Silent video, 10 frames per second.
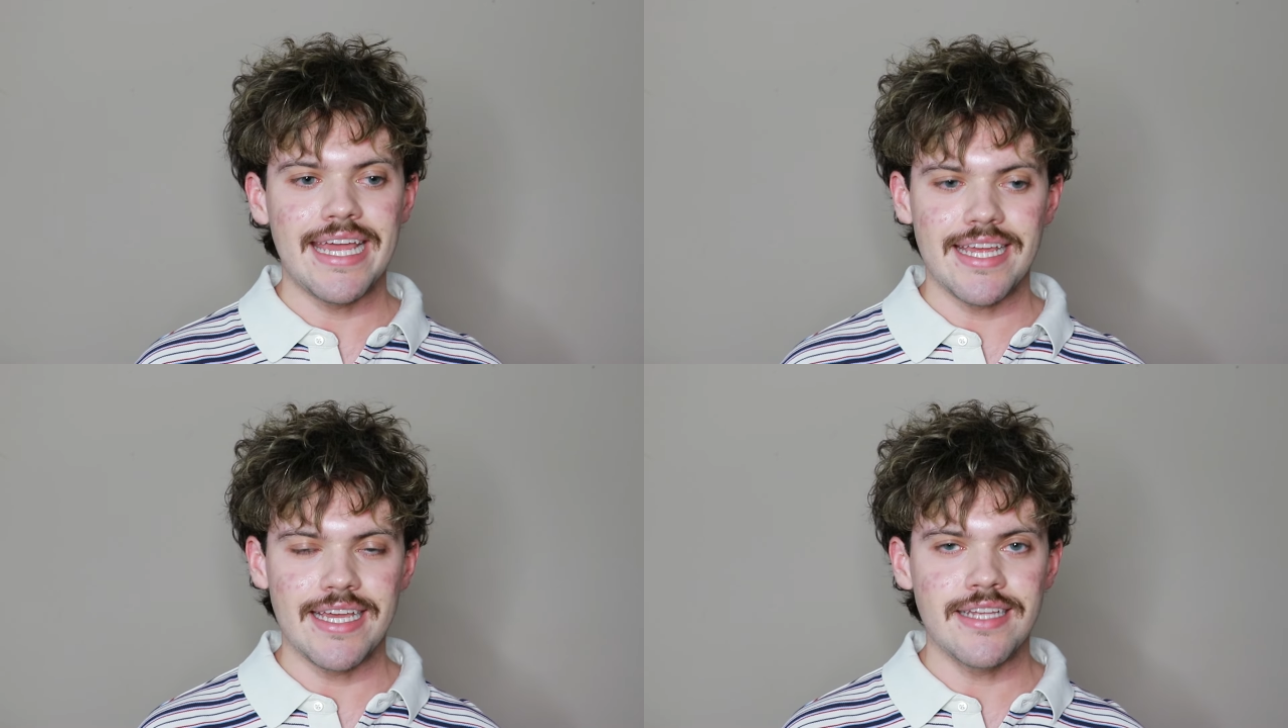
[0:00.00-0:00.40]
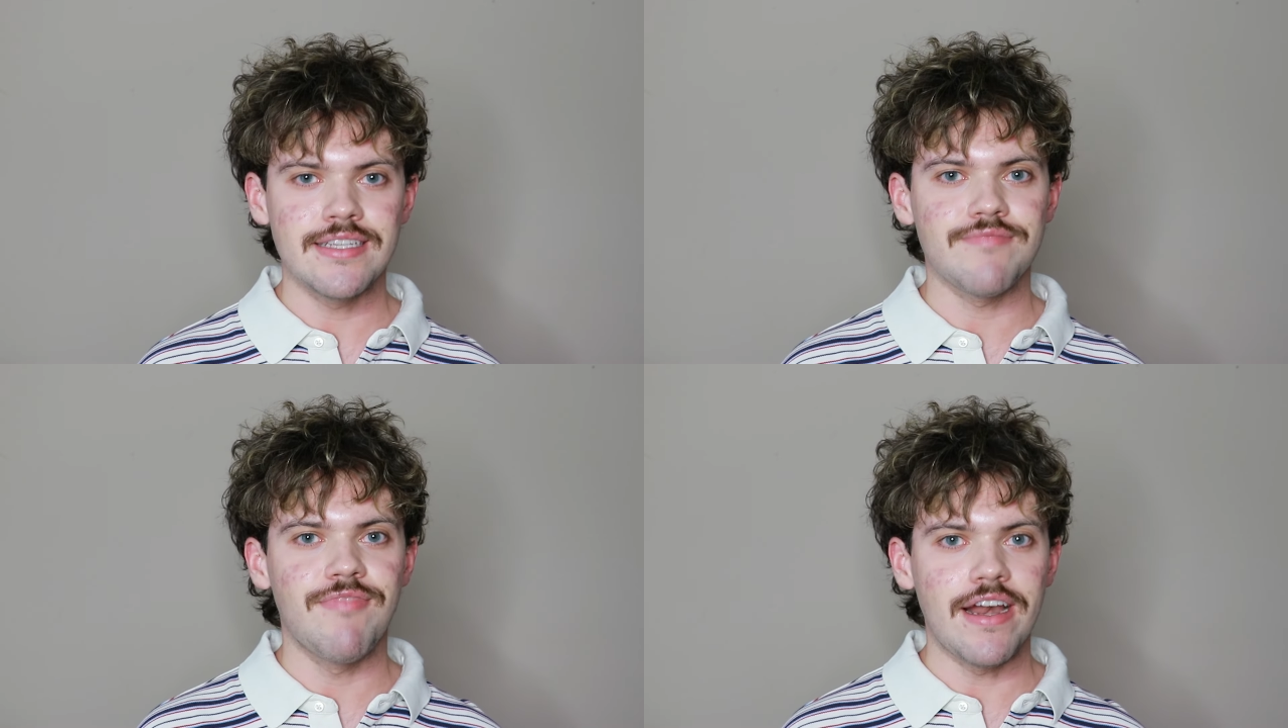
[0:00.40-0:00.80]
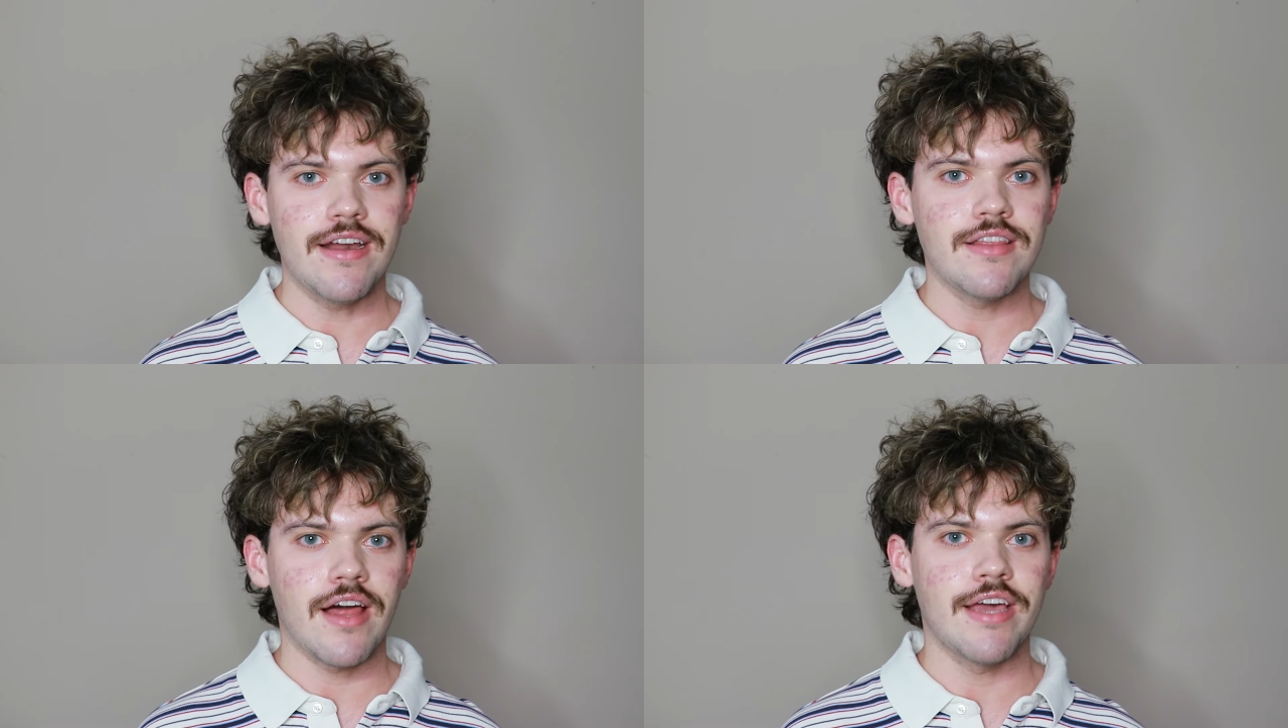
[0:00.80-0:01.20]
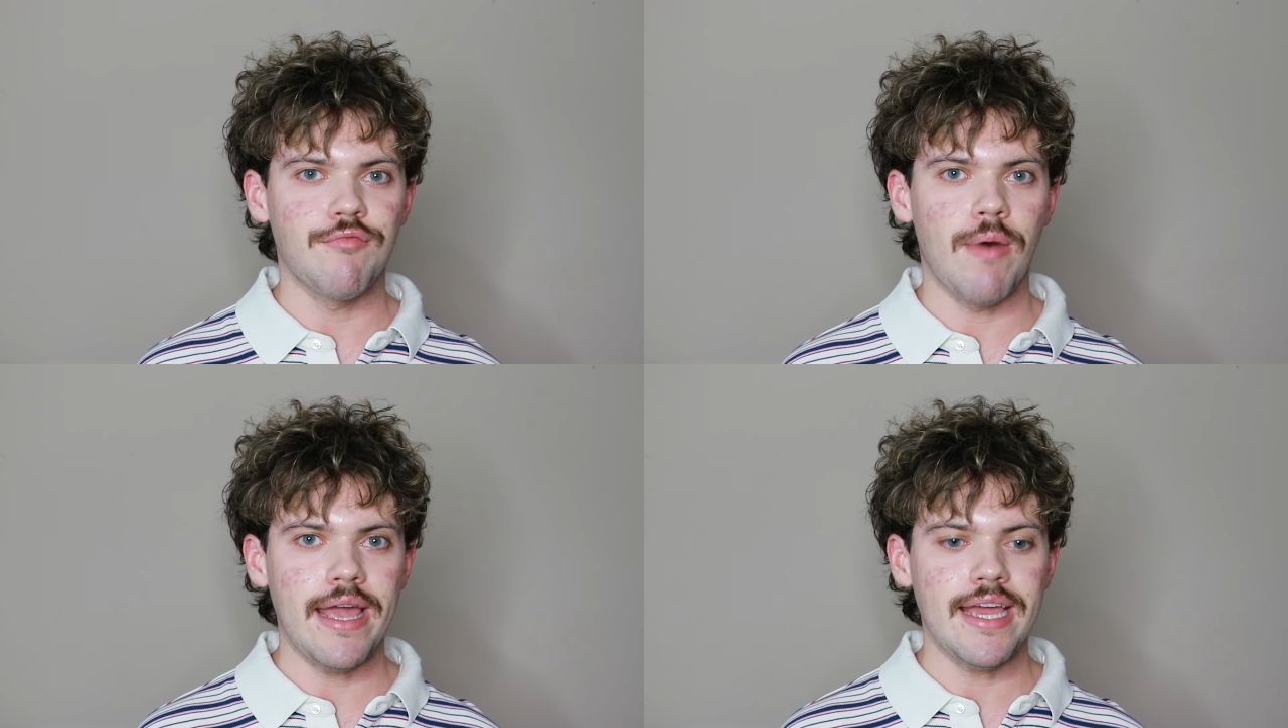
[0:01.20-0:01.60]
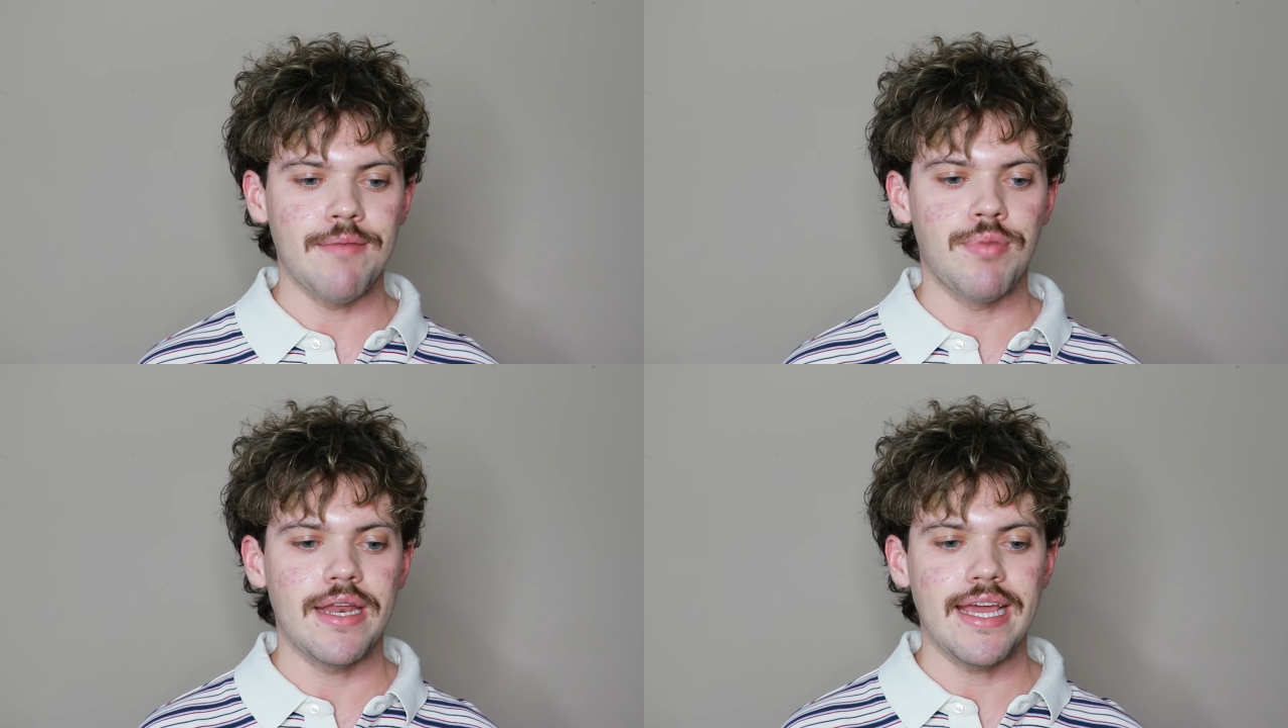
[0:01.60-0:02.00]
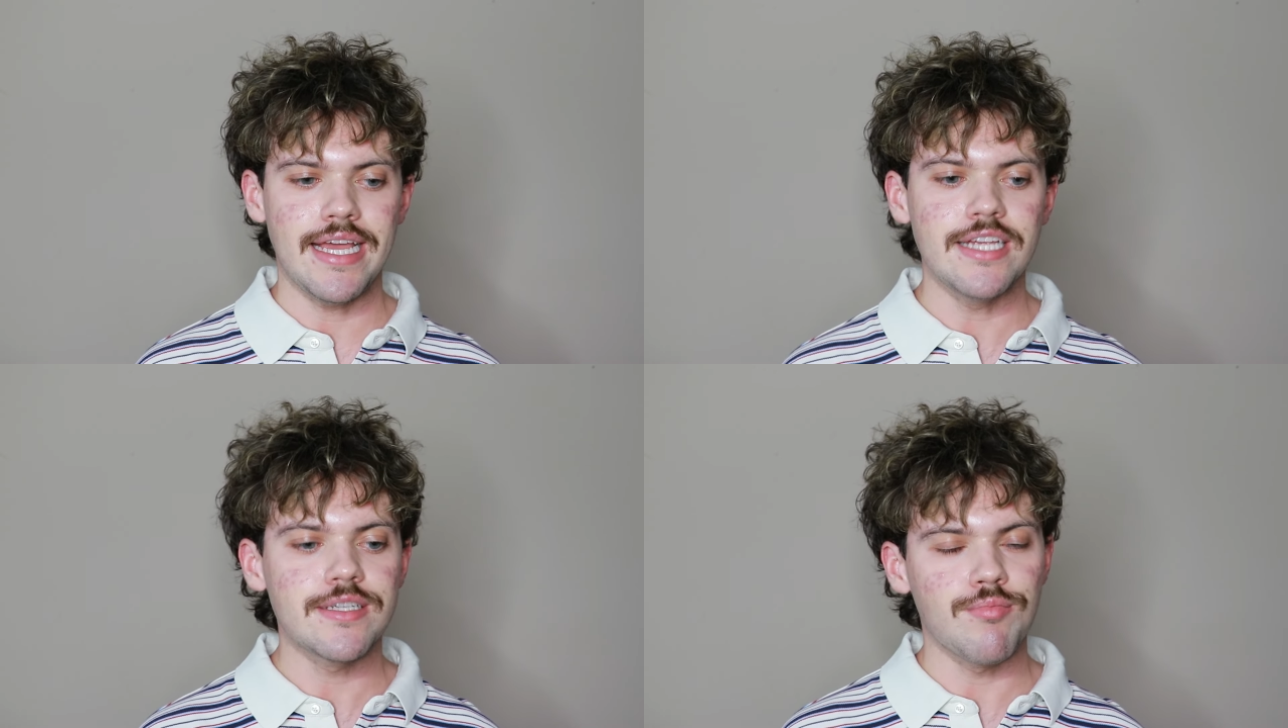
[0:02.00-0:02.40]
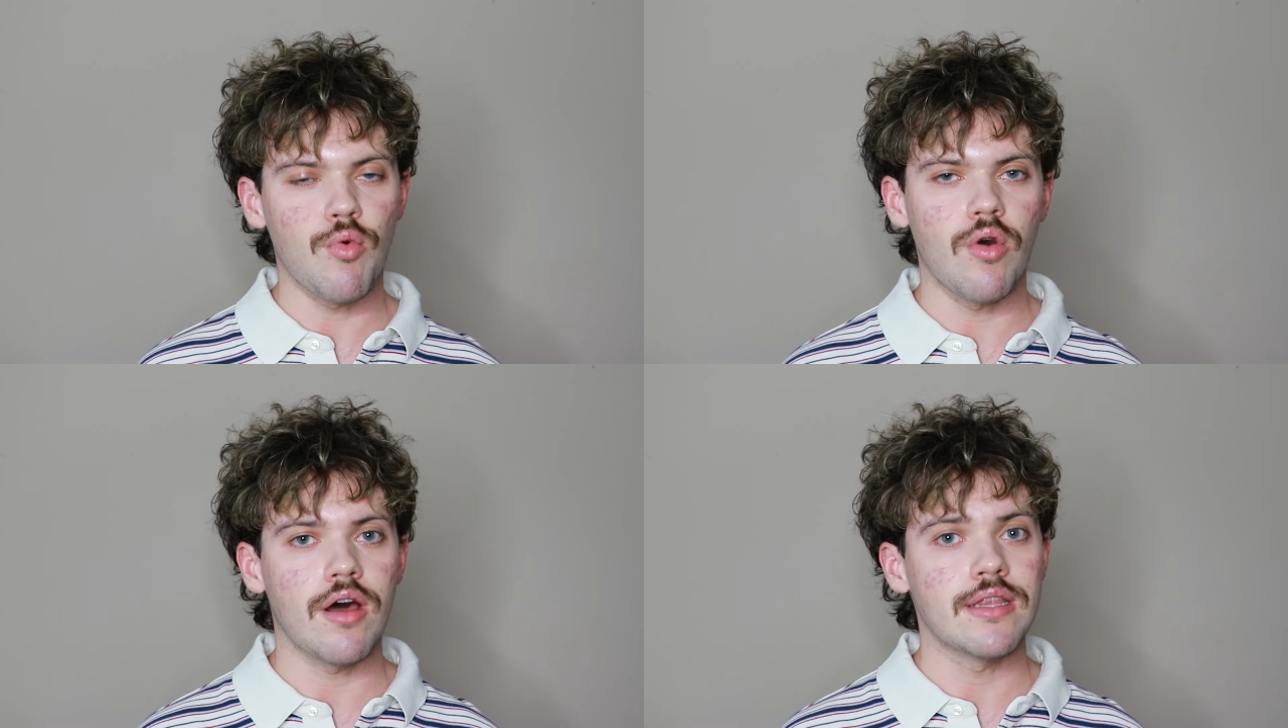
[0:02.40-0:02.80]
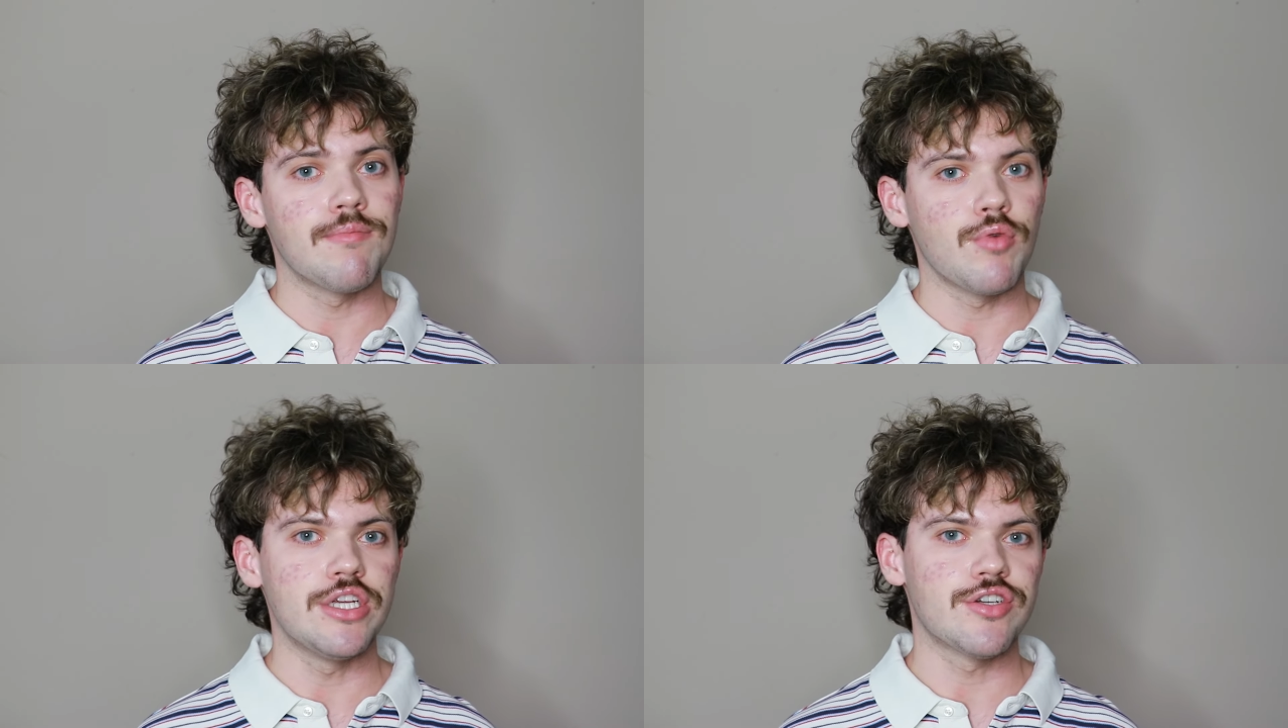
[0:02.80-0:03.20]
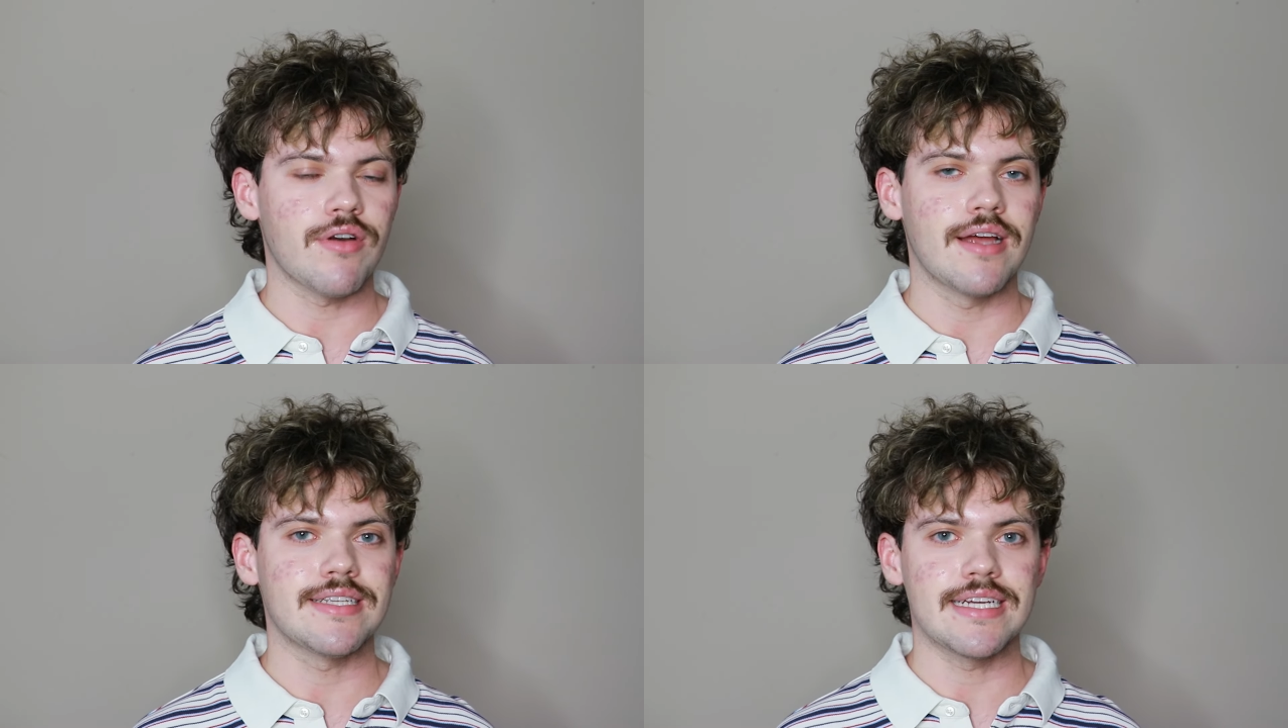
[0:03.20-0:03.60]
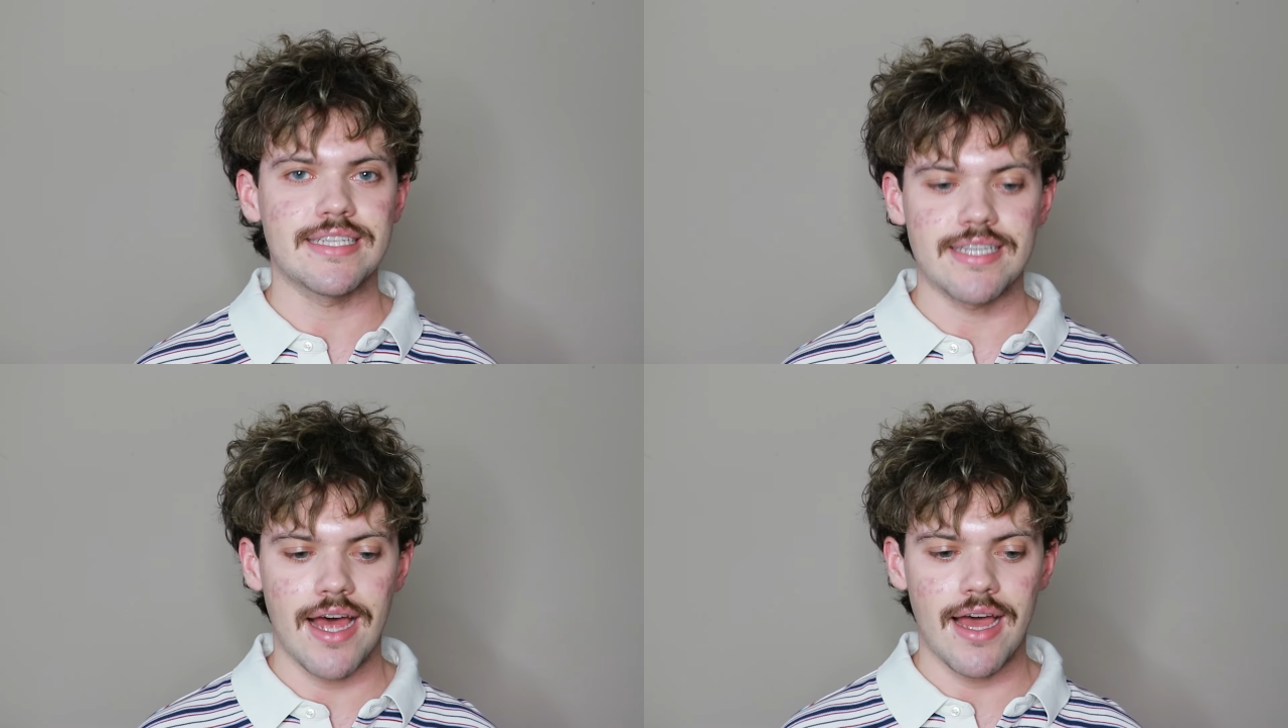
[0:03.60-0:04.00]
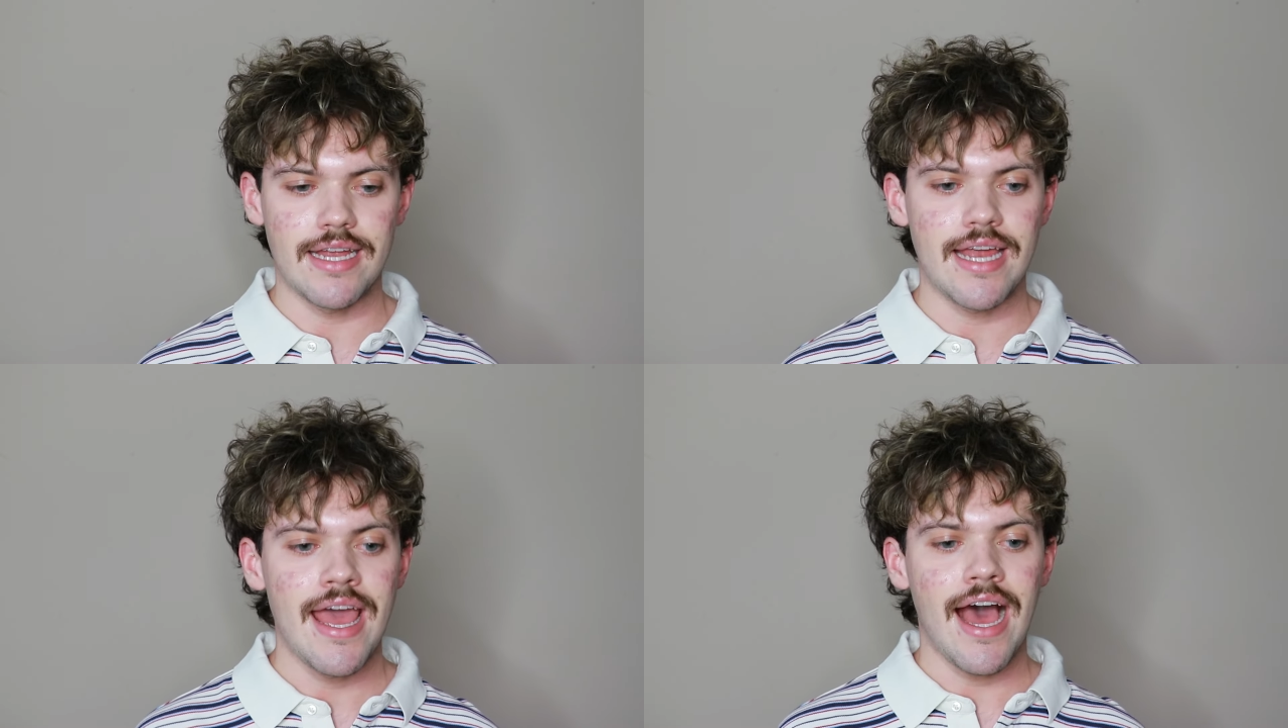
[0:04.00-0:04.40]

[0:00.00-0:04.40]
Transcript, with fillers: It is very lightweight, but it is more on the moisturizing side.